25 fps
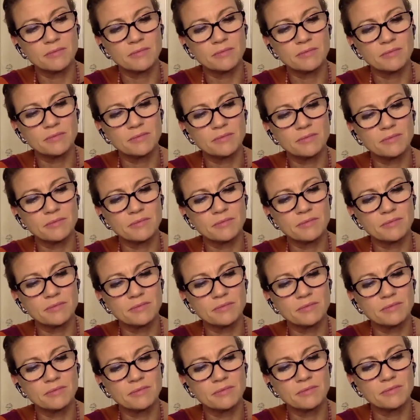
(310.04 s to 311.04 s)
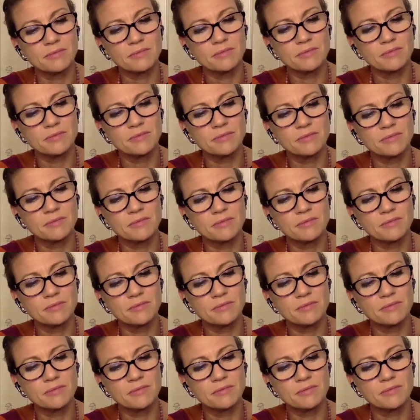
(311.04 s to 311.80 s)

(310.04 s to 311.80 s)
(no one is talking)